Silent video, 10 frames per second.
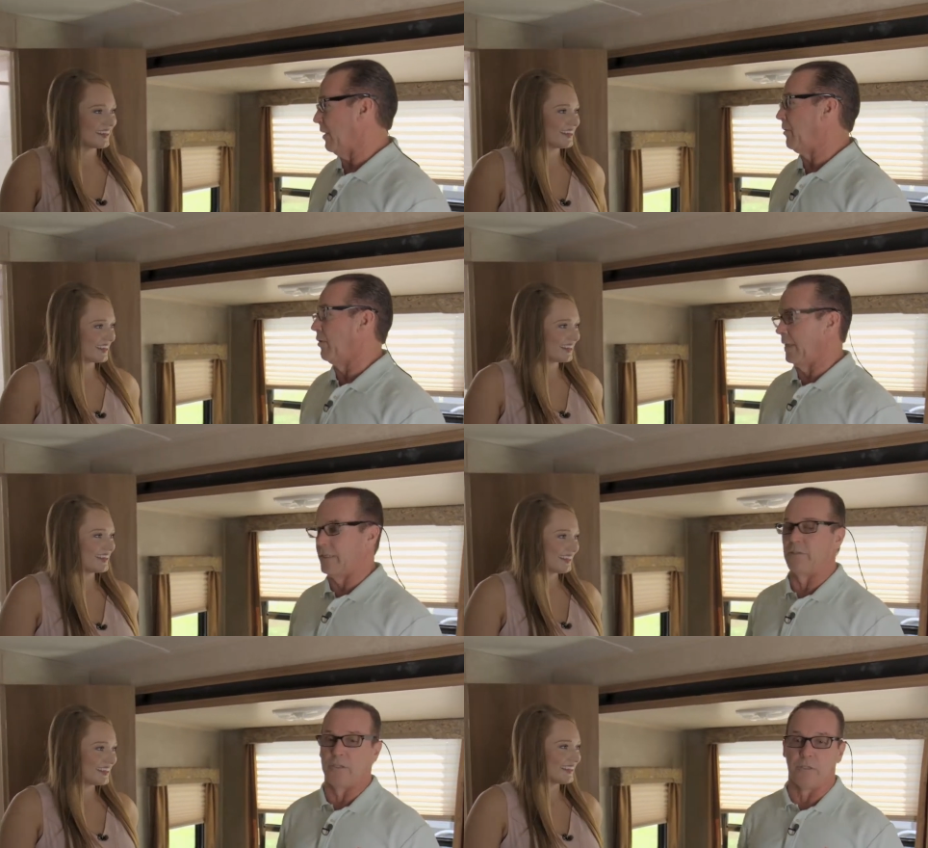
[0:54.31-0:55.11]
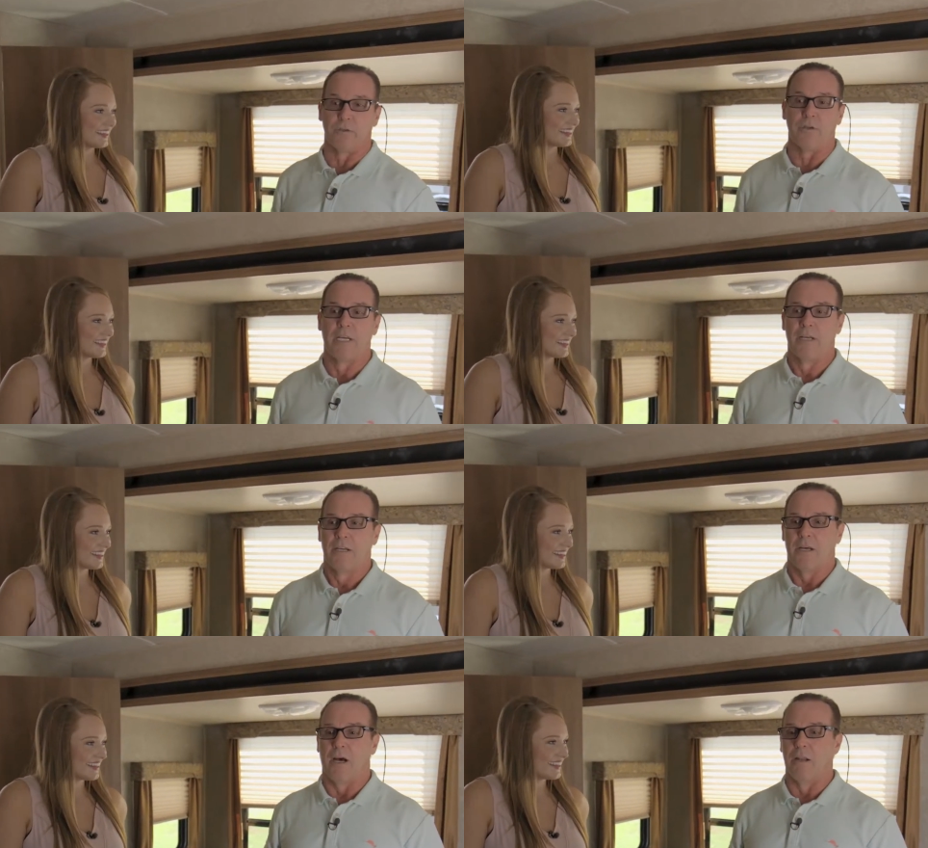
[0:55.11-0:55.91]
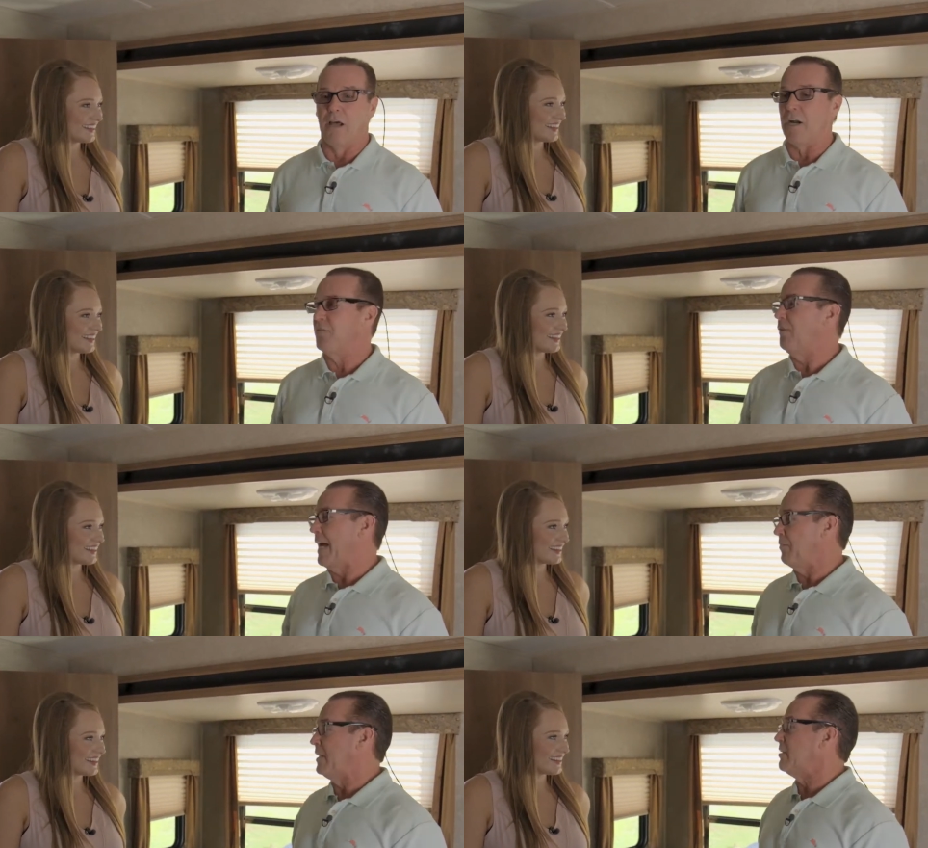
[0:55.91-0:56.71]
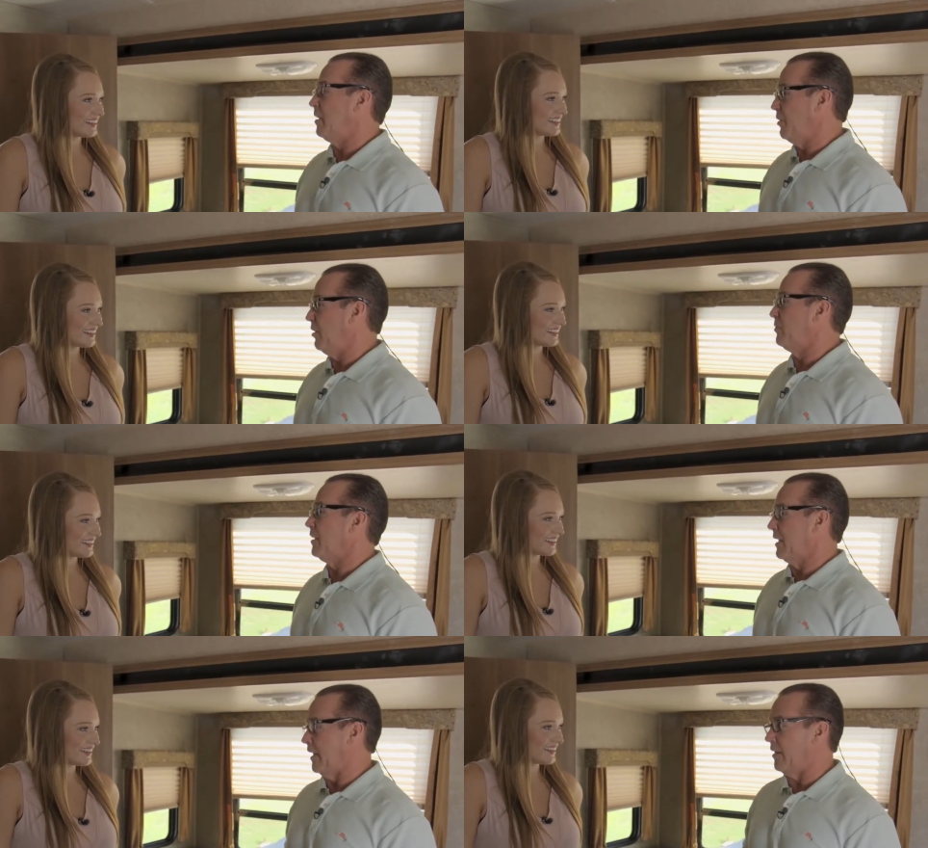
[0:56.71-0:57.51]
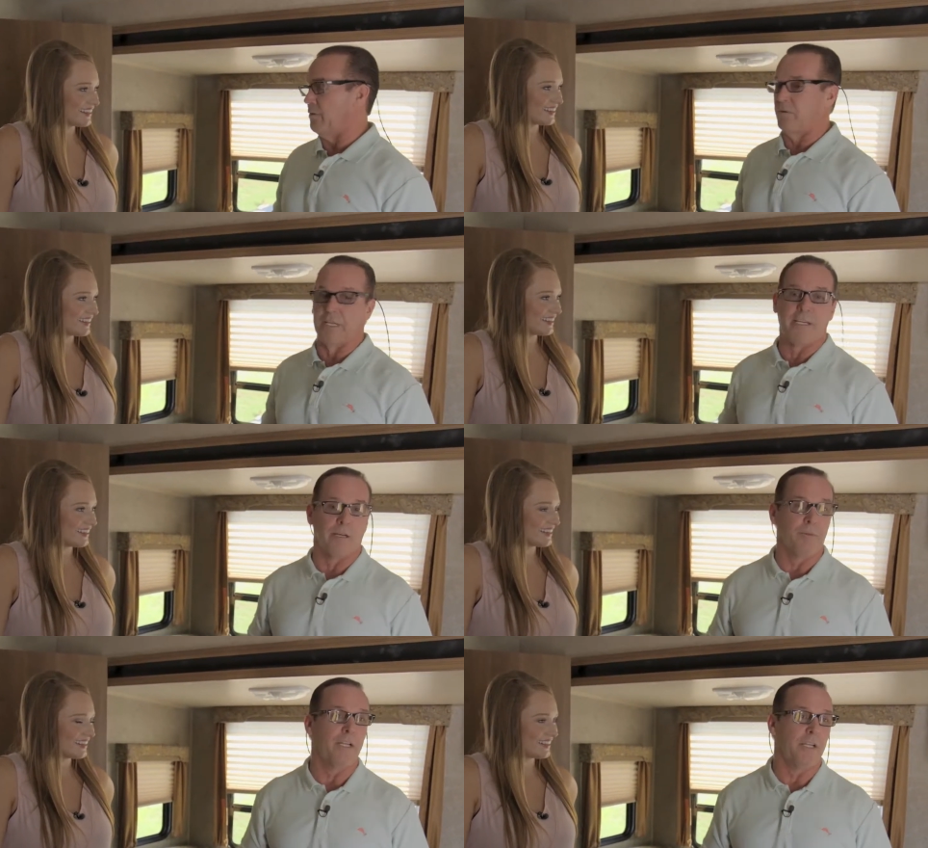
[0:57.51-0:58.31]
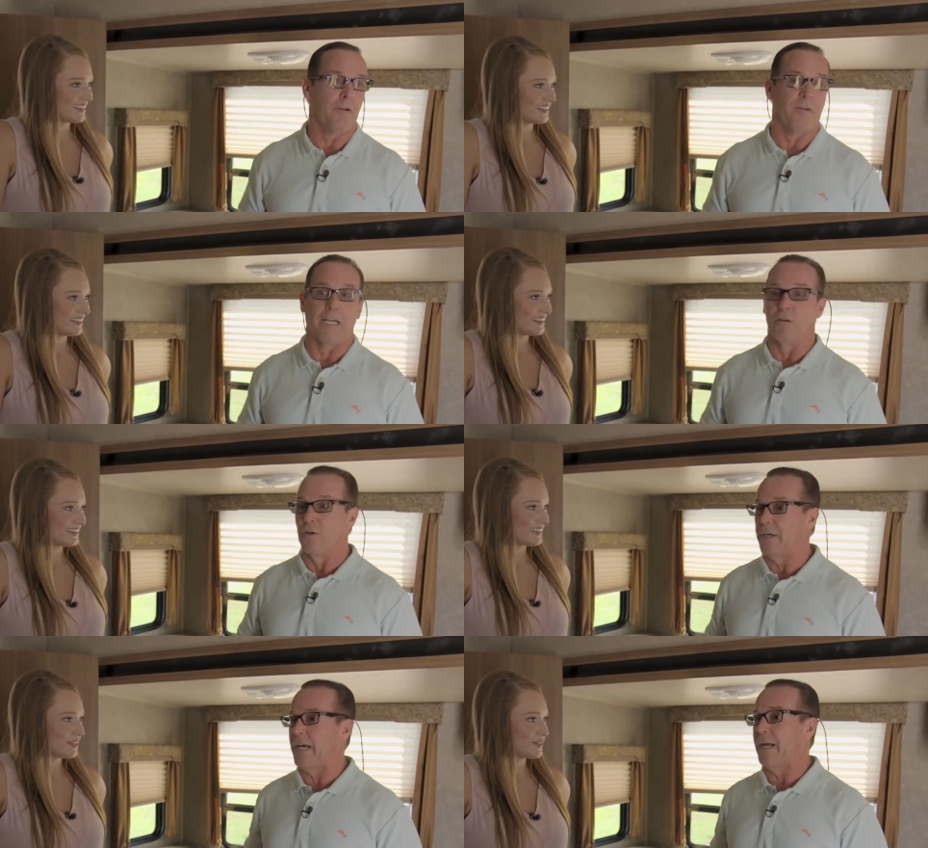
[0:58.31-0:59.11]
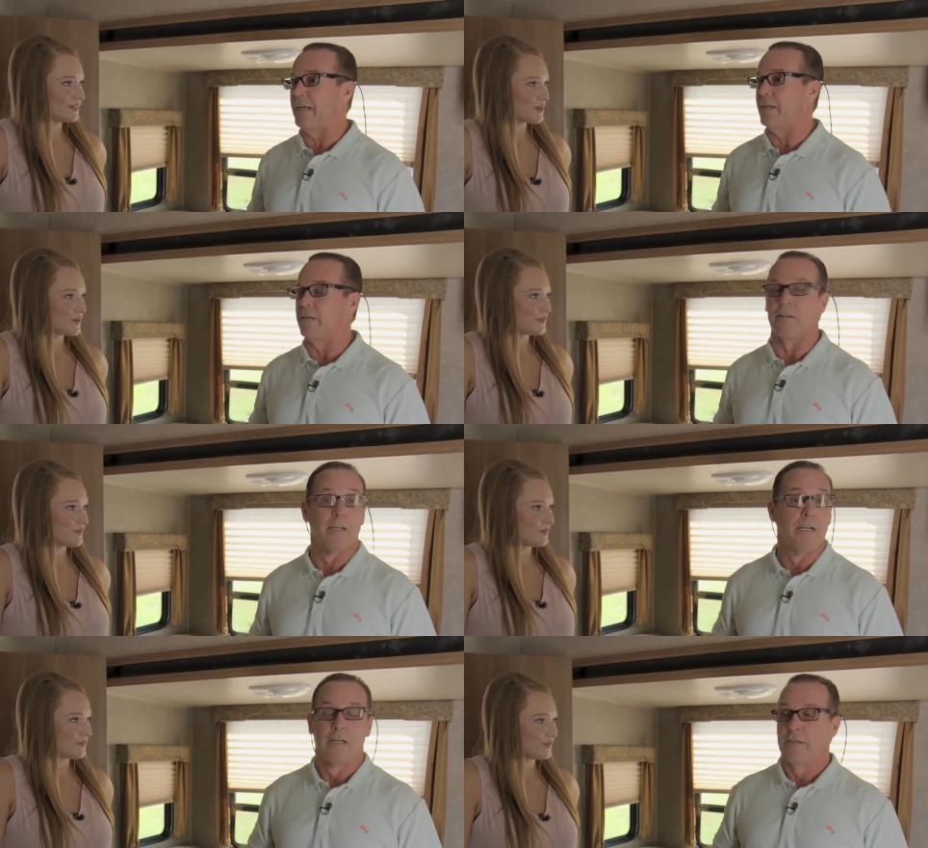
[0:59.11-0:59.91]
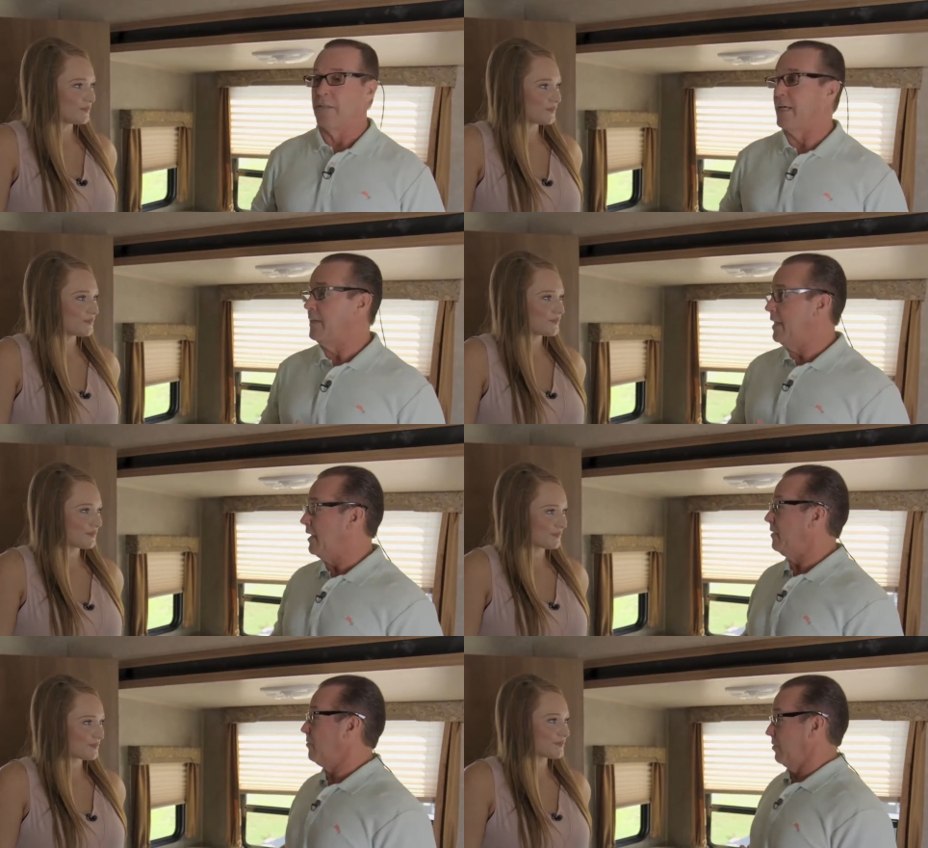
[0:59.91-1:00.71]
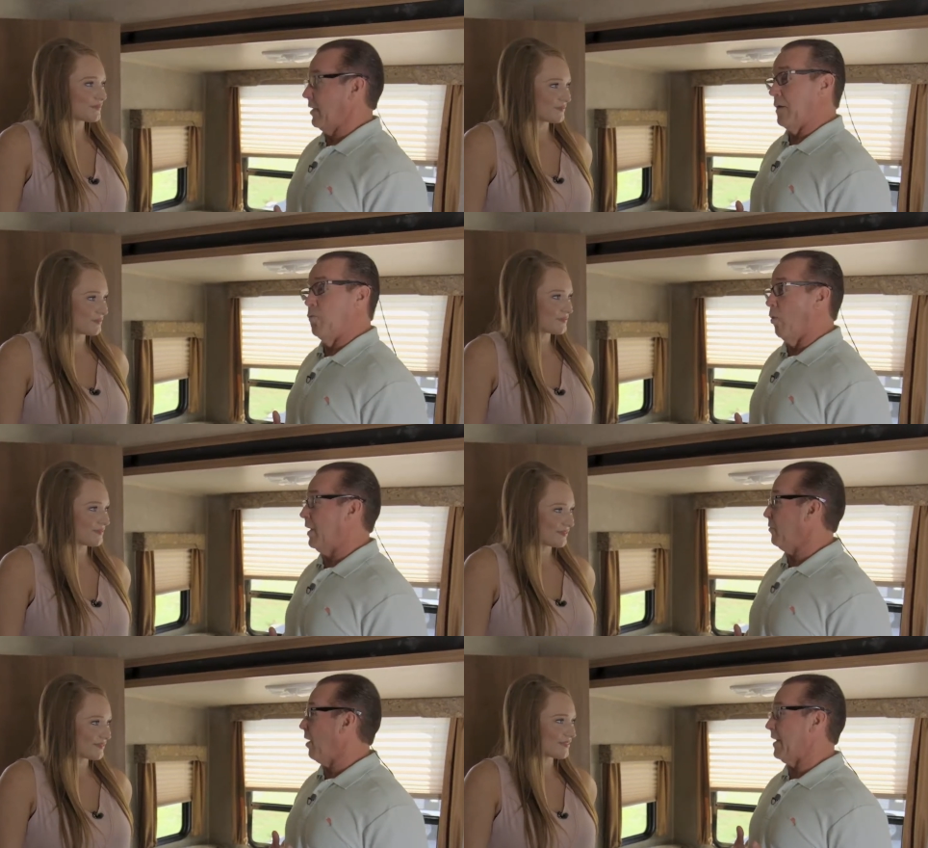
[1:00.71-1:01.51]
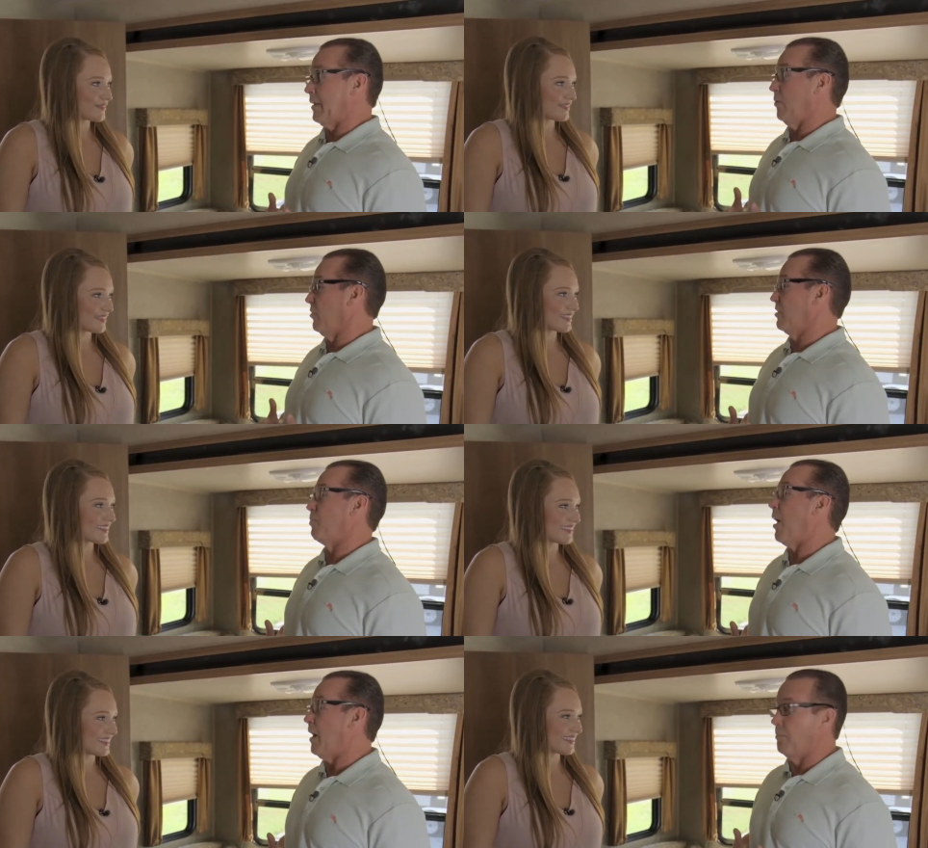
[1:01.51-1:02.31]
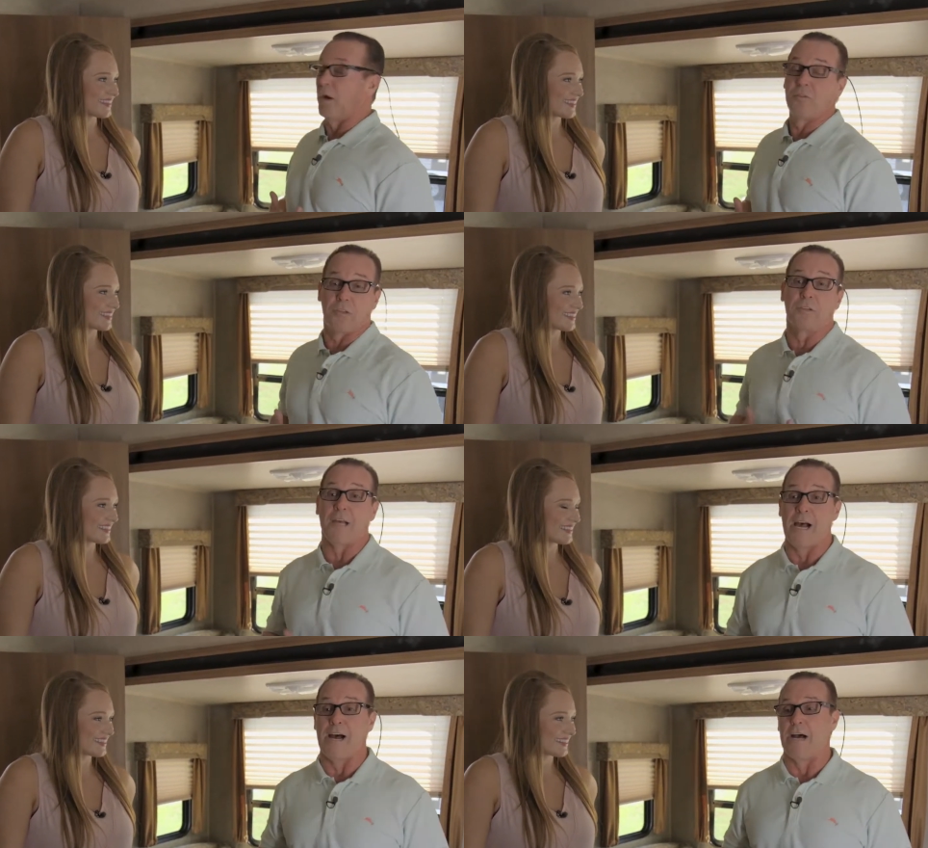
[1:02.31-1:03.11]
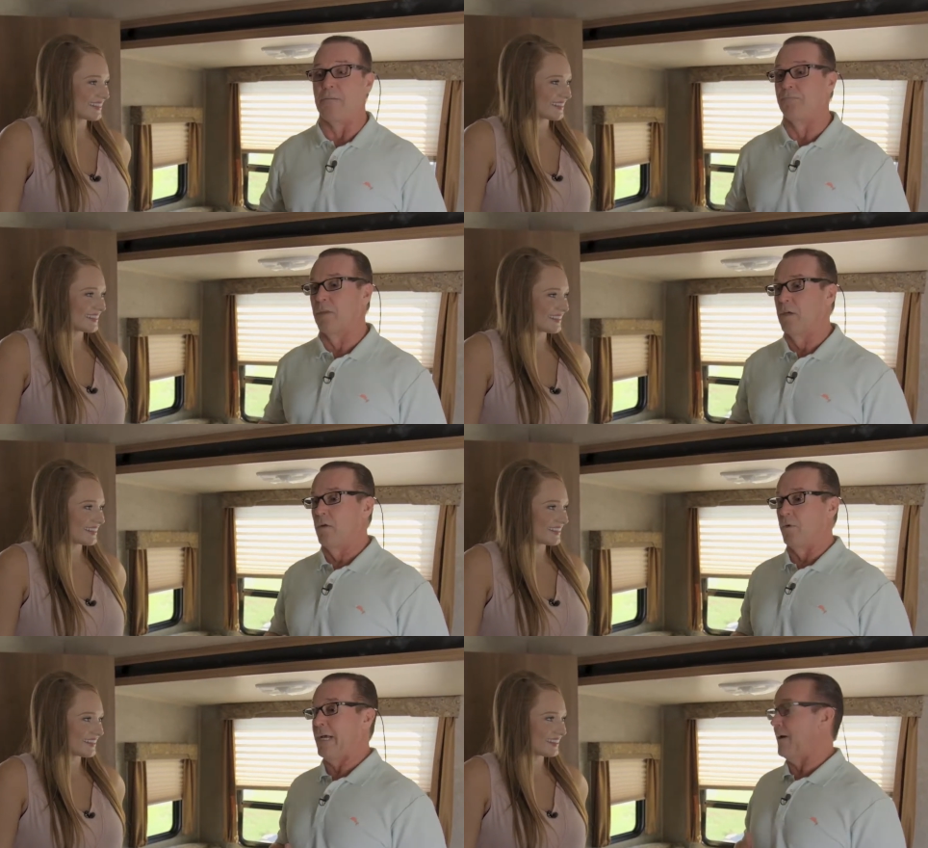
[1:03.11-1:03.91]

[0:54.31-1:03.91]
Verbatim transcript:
Speaker 1: They really do a lot of families come here together and they come in here and they look at it and they get it, they want it right there on the spot most of the time. We